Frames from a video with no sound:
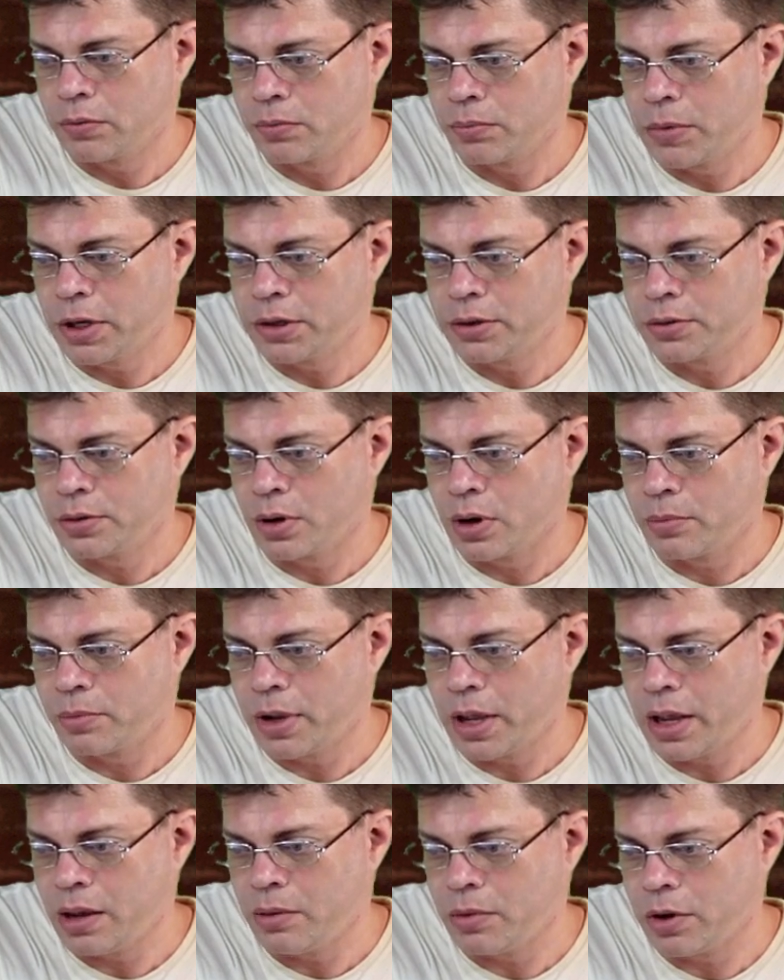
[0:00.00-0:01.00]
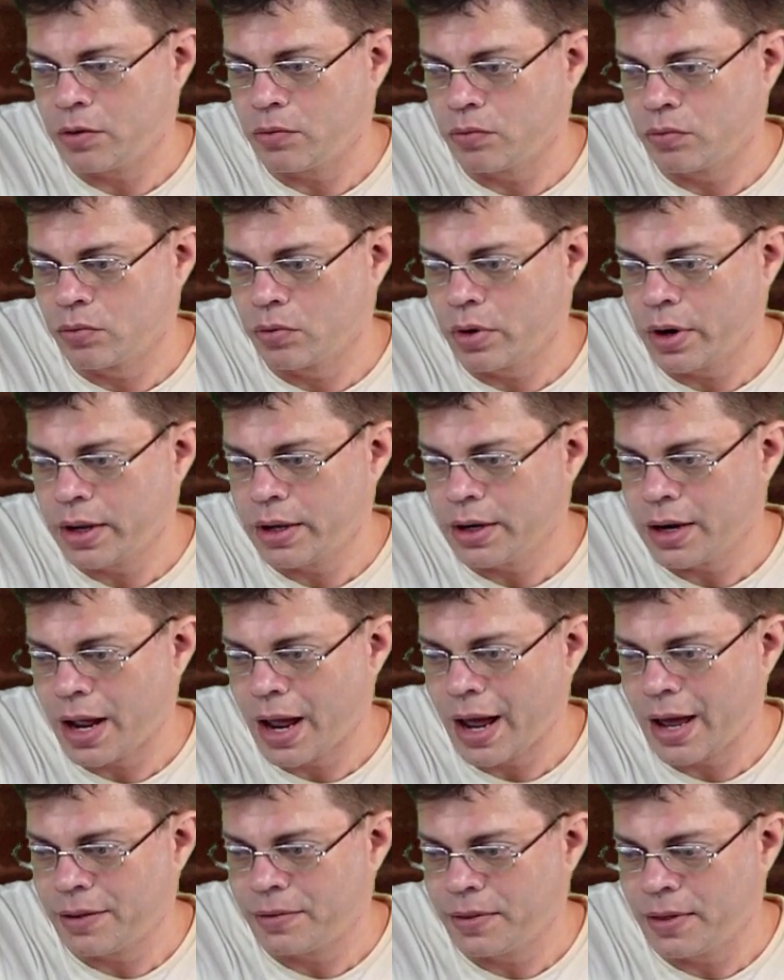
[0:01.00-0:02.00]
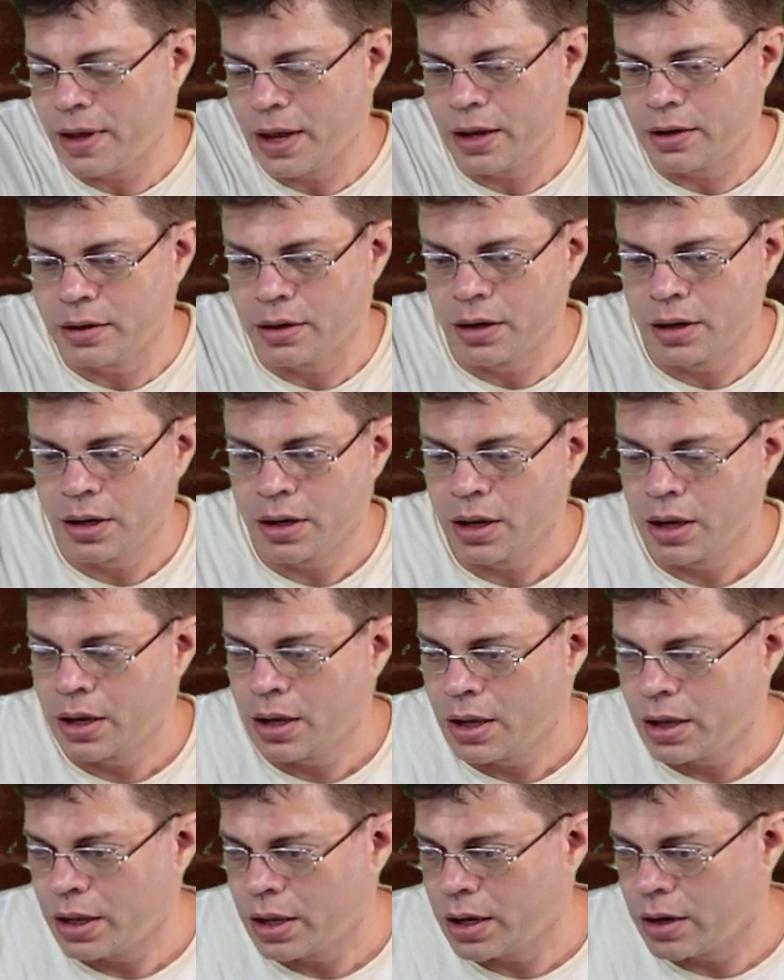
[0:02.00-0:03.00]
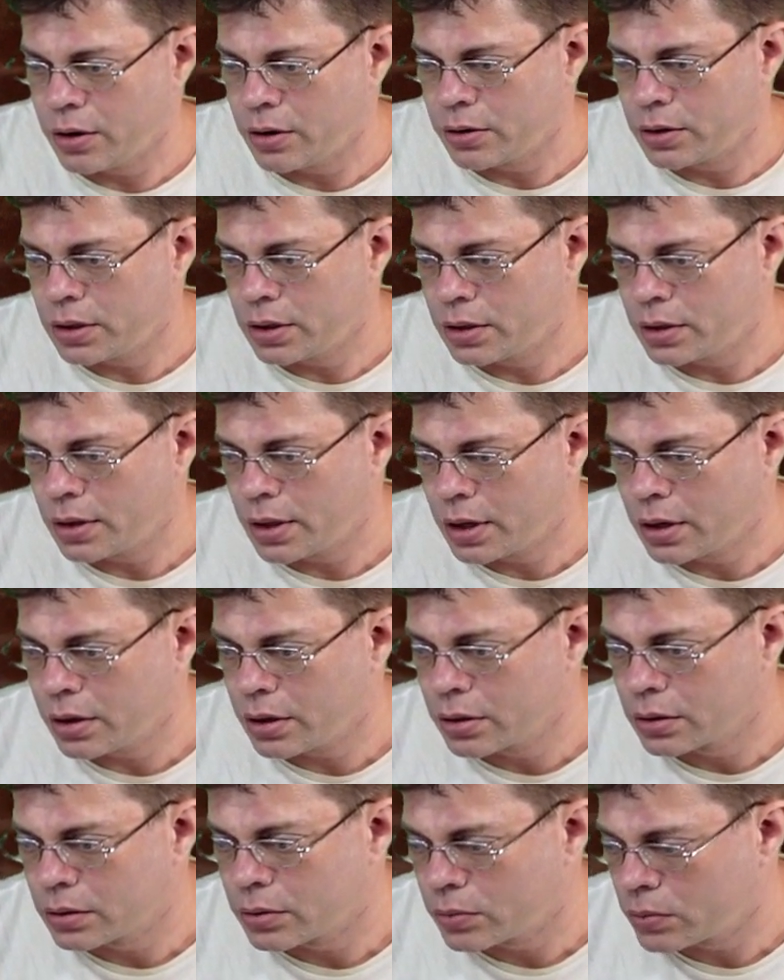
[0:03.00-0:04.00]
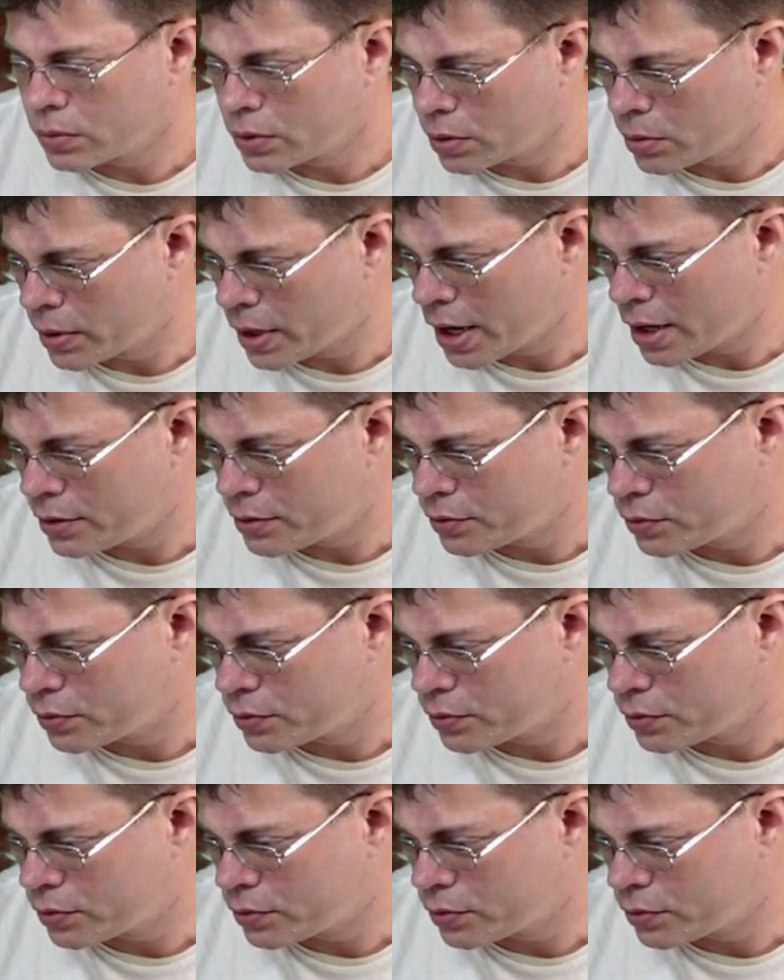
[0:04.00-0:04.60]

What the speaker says: Make sure I'm aiming right at that area there where we had